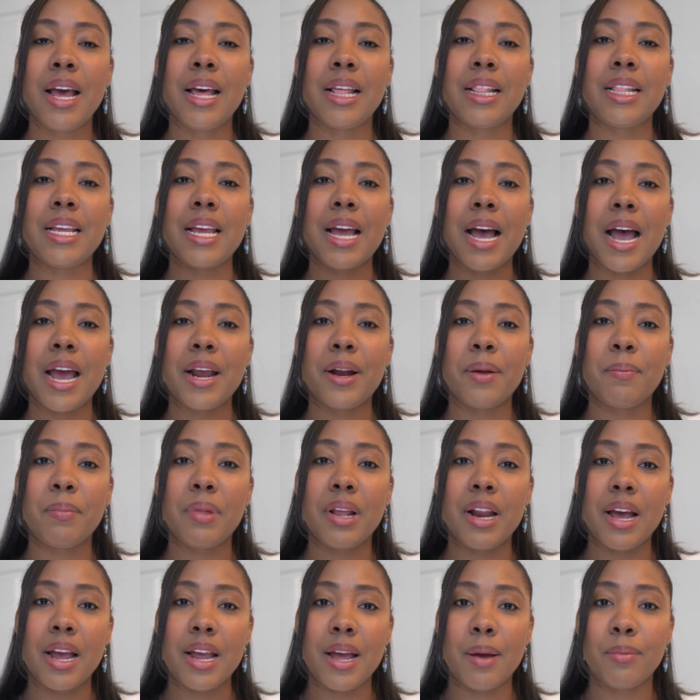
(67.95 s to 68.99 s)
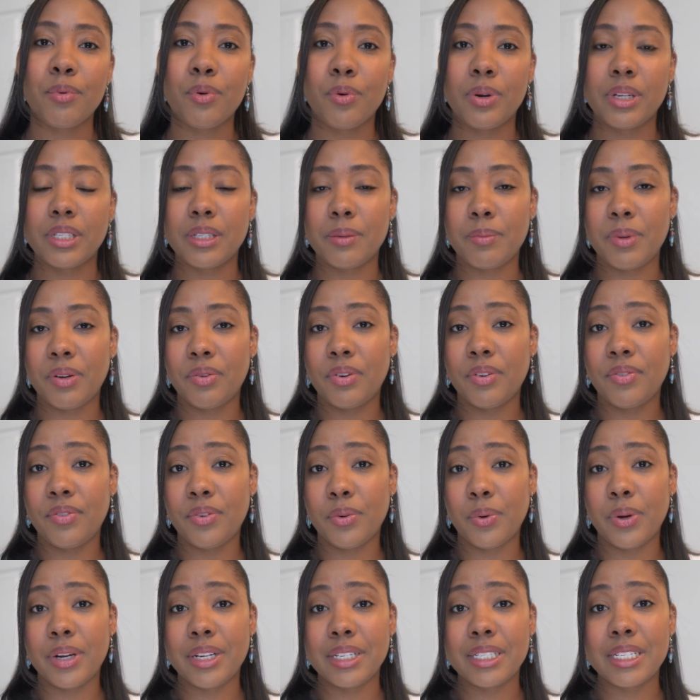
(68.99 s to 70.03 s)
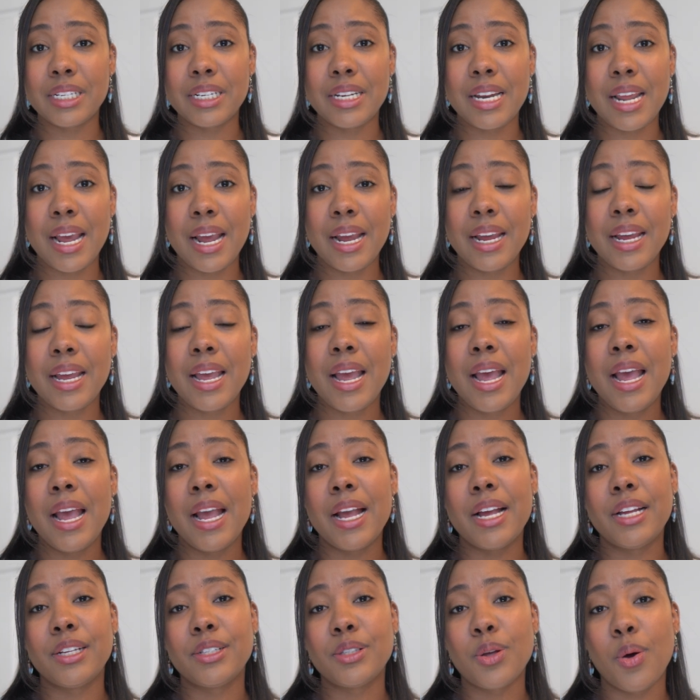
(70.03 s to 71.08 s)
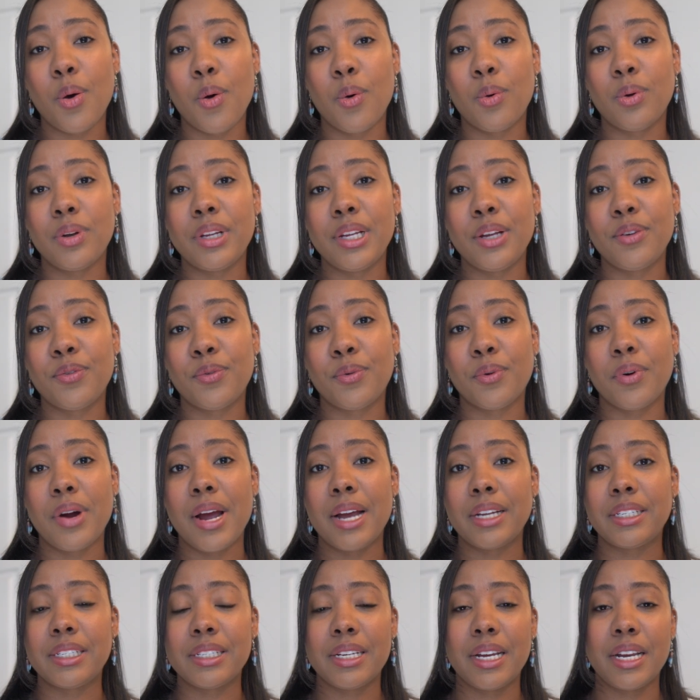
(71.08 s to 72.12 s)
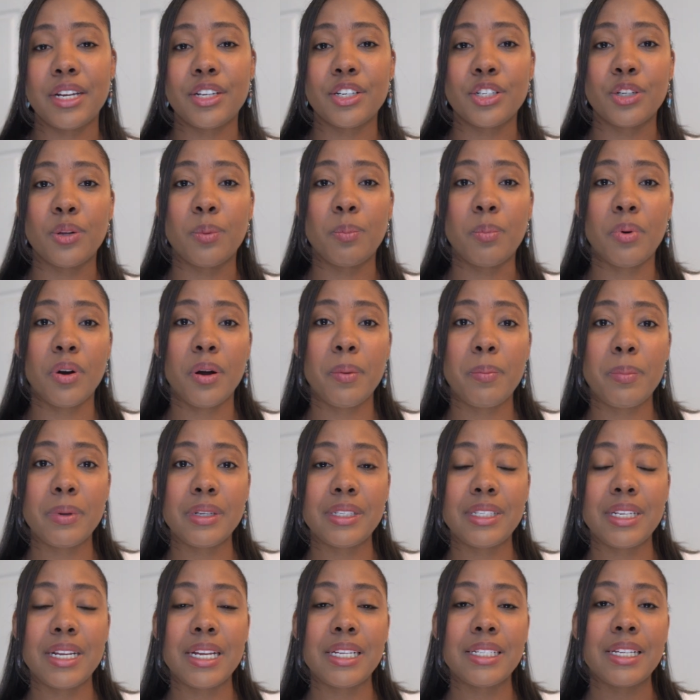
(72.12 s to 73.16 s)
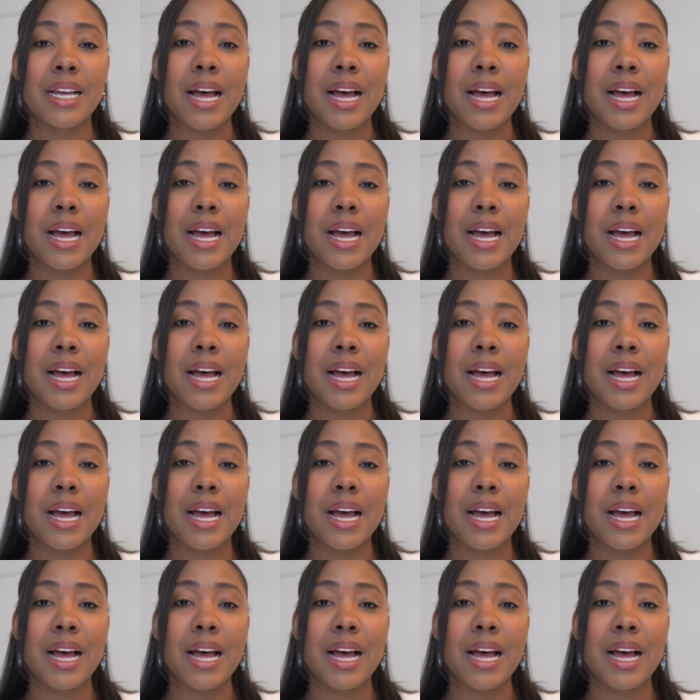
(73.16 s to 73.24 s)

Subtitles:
The item that I am going to be reviewing today is only for educational purposes.